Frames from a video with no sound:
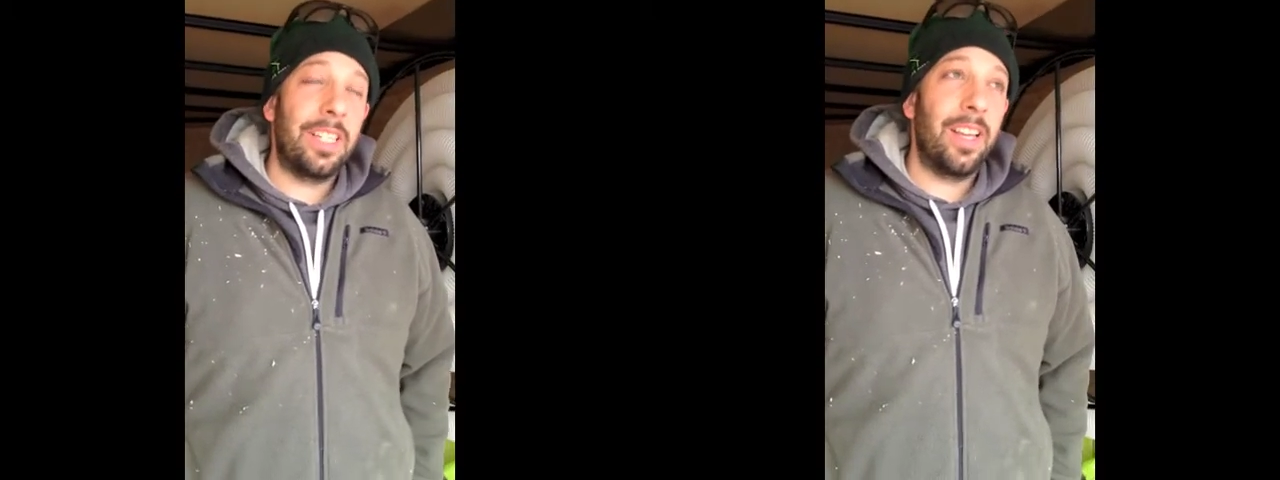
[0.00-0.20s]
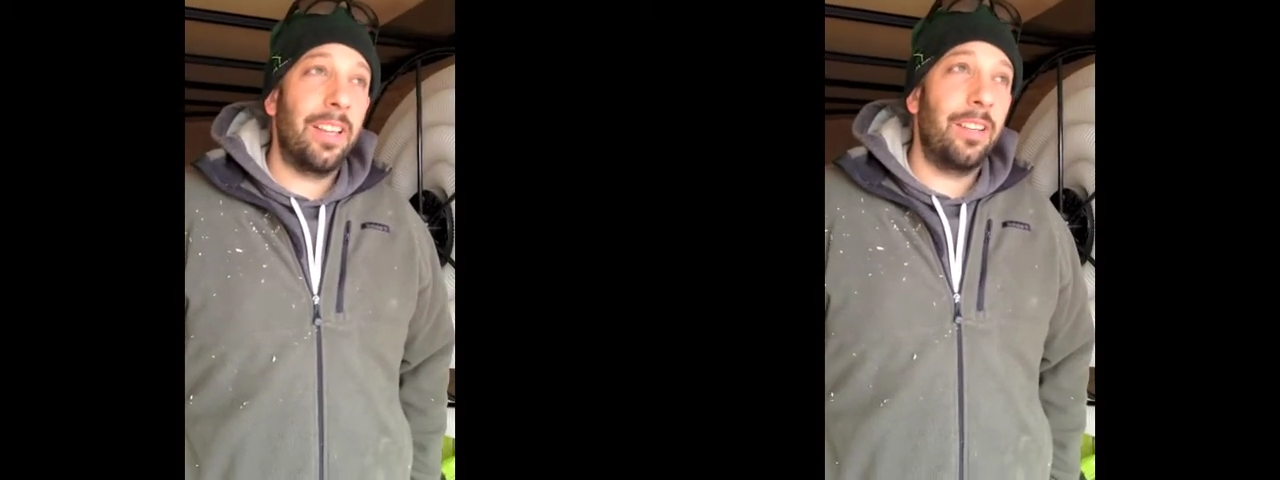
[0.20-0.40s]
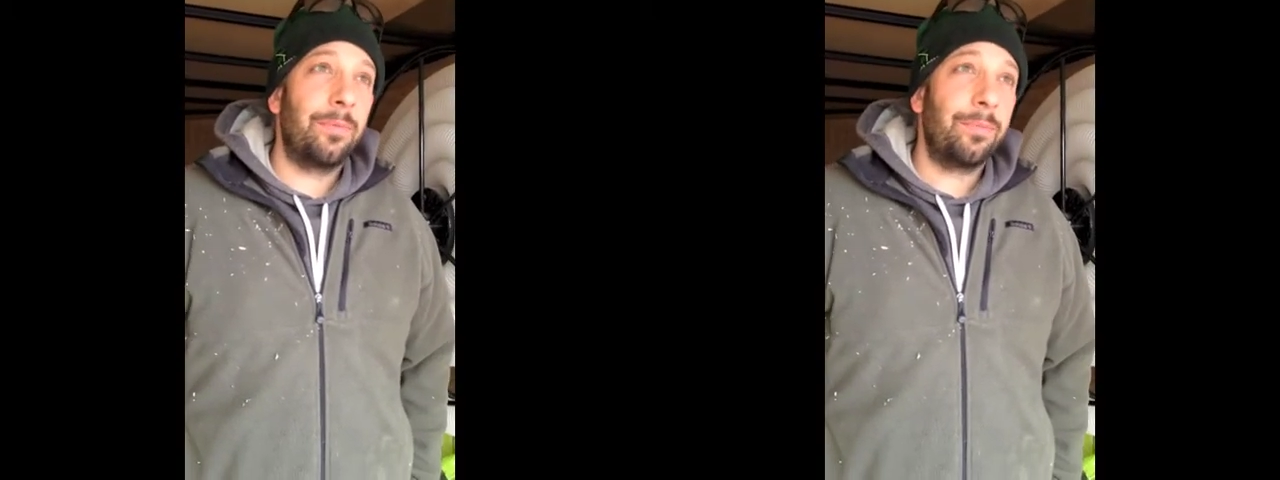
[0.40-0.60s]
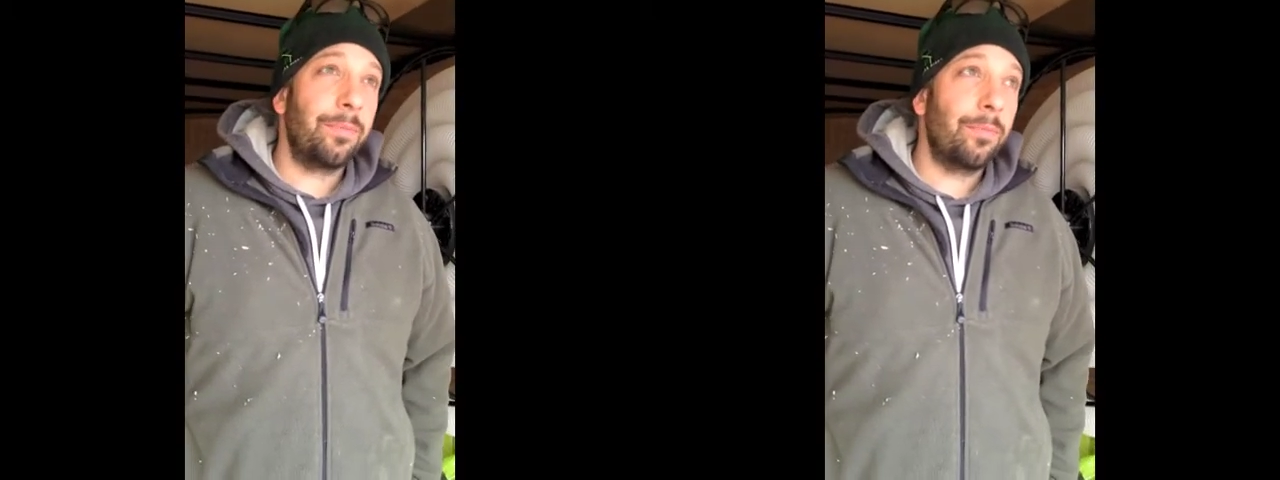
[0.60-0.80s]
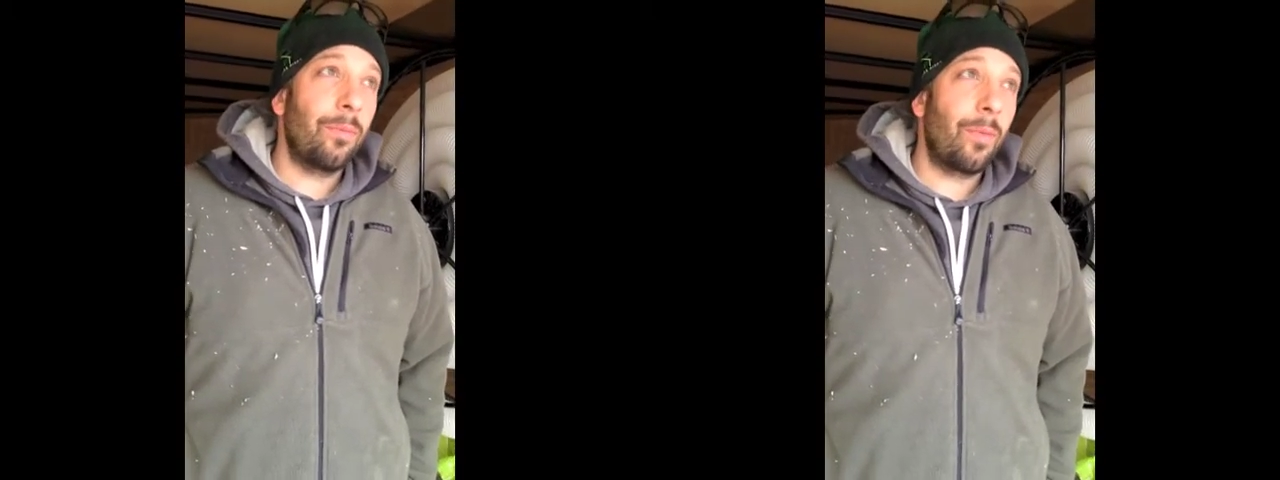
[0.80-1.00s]
did
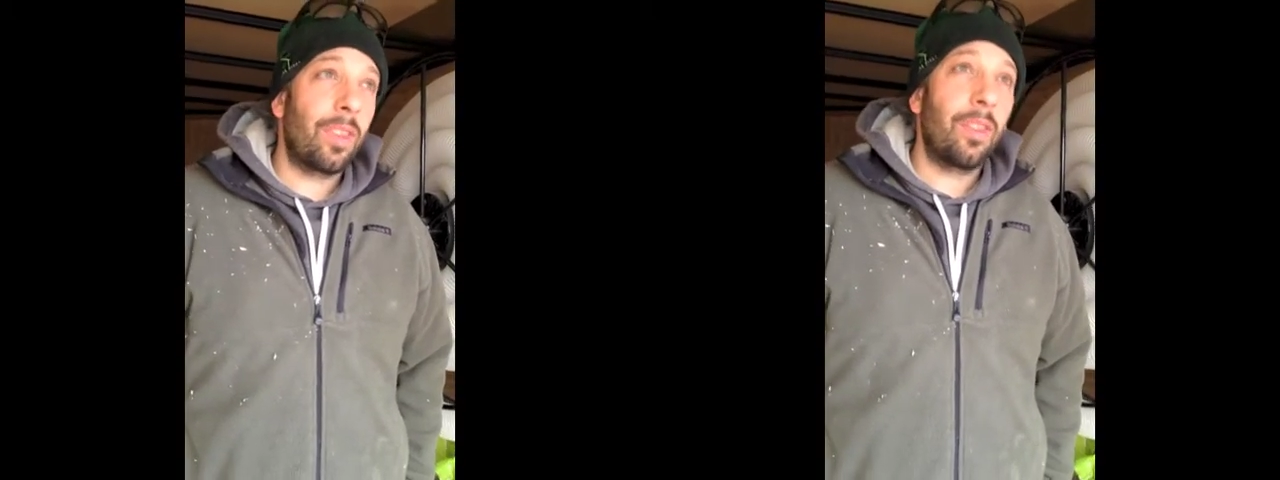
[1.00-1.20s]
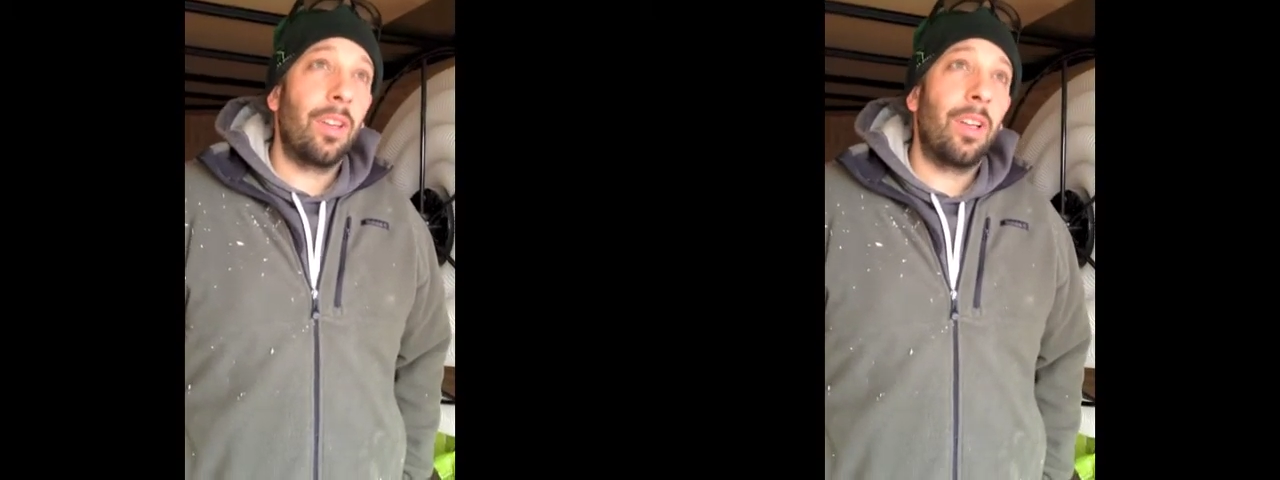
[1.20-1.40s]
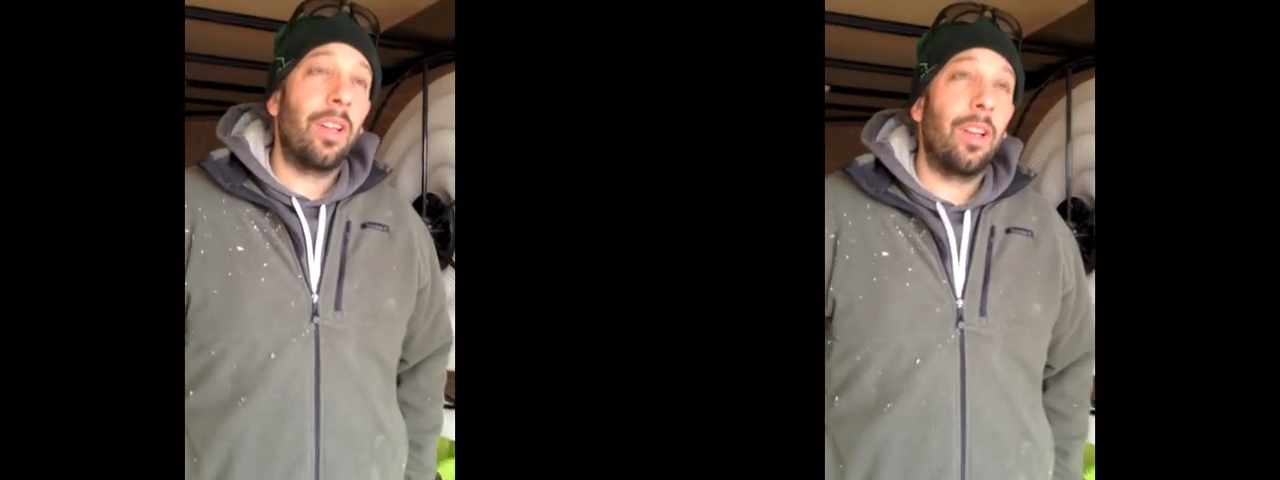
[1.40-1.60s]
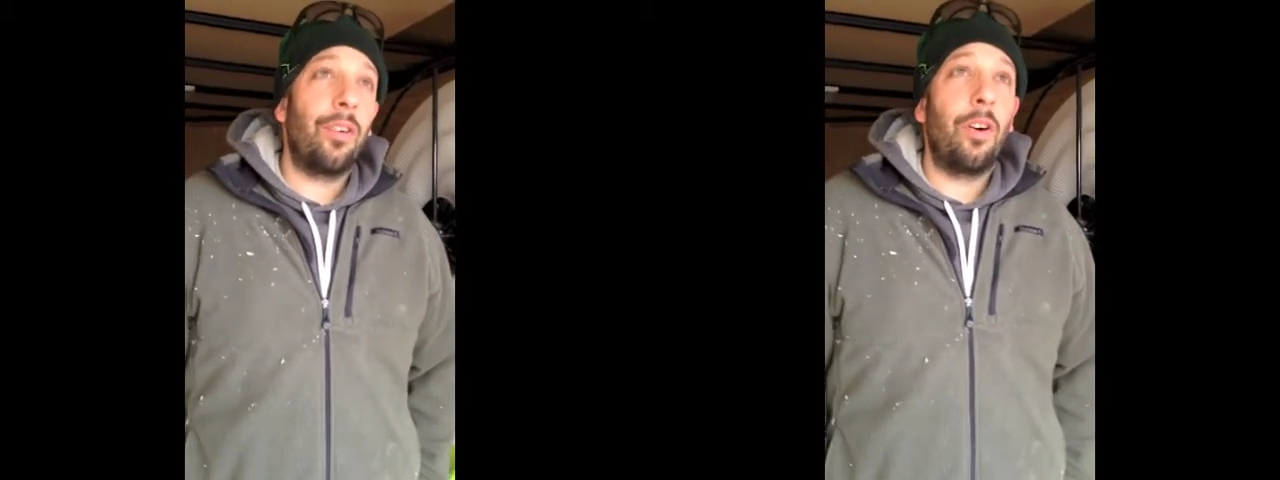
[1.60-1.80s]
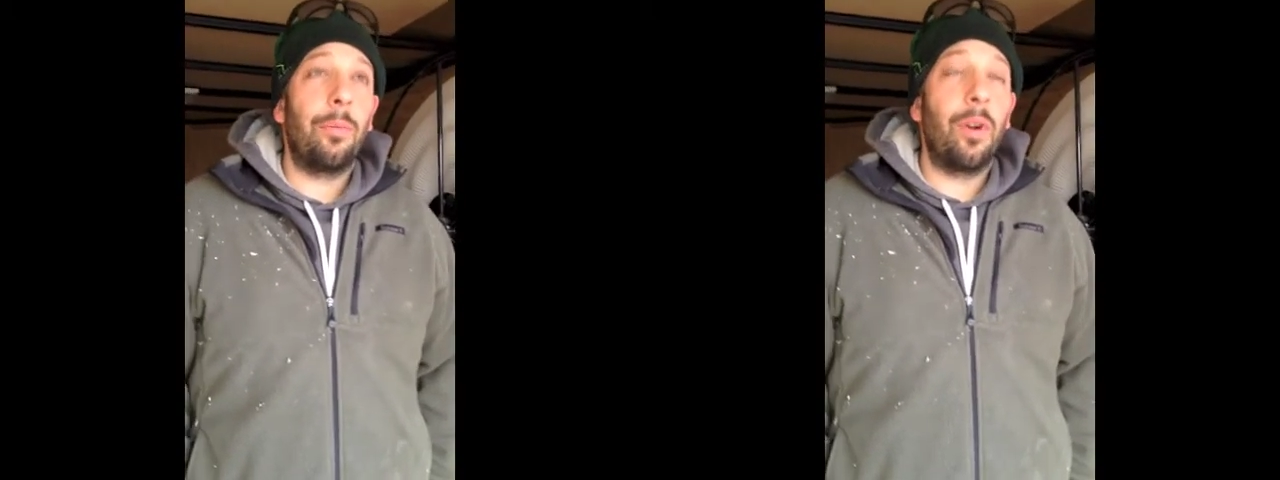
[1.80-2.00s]

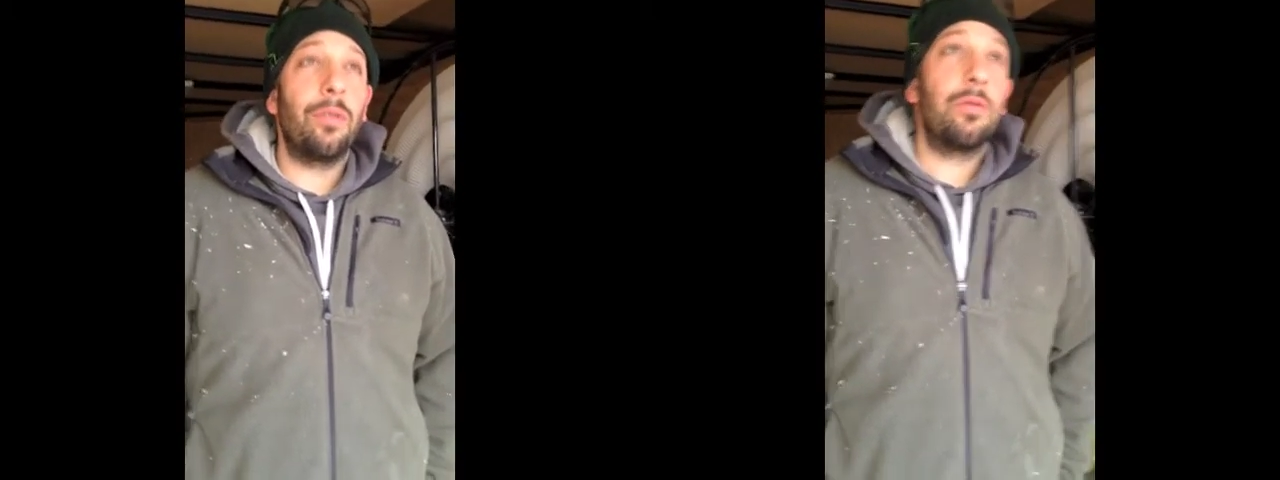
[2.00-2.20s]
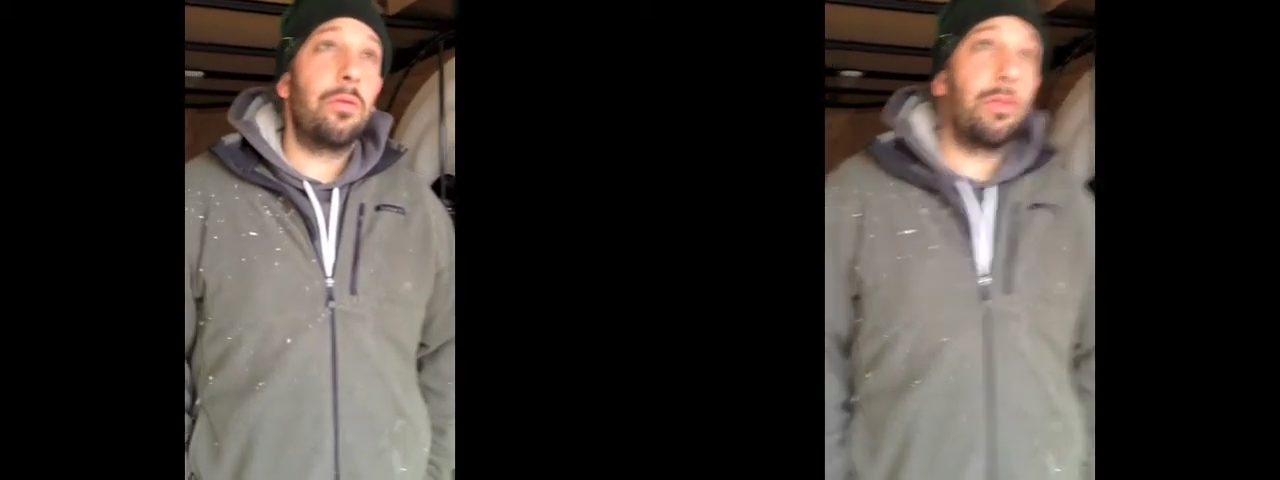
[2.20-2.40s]
almost